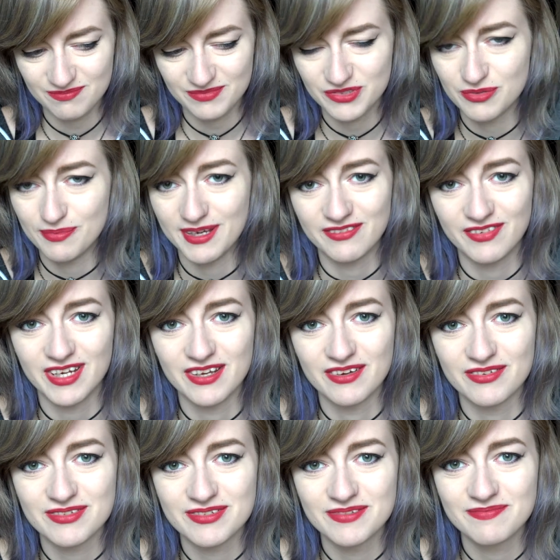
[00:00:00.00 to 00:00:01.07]
to make
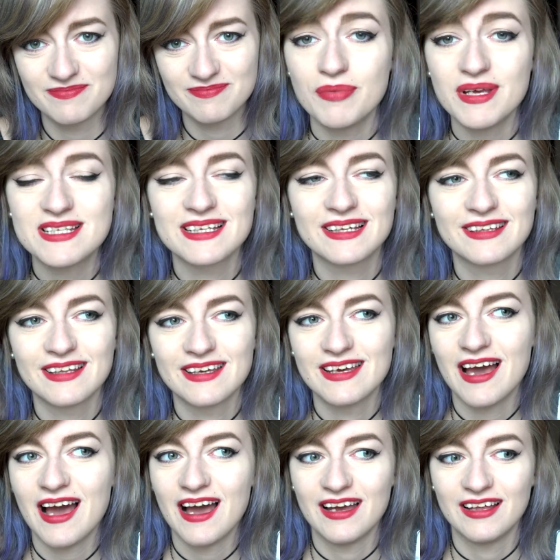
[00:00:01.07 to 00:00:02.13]
videos basically
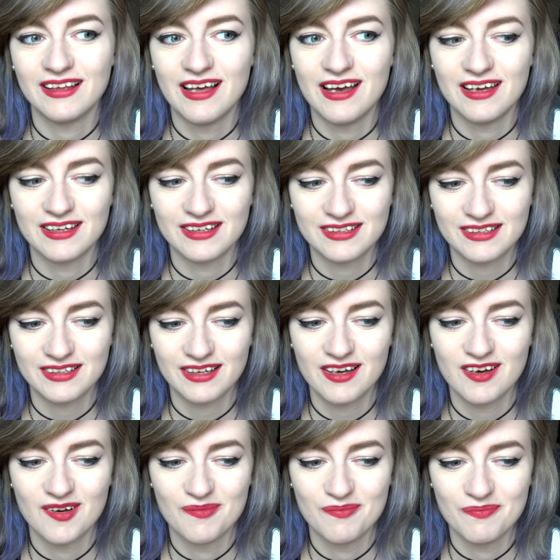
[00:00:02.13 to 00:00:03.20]
I like
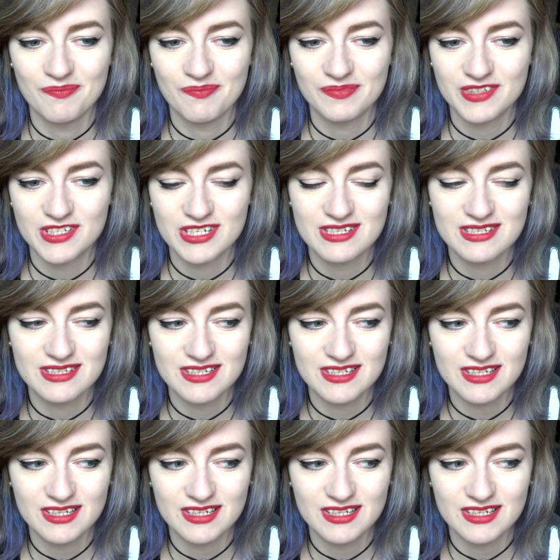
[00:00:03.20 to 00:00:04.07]
um, just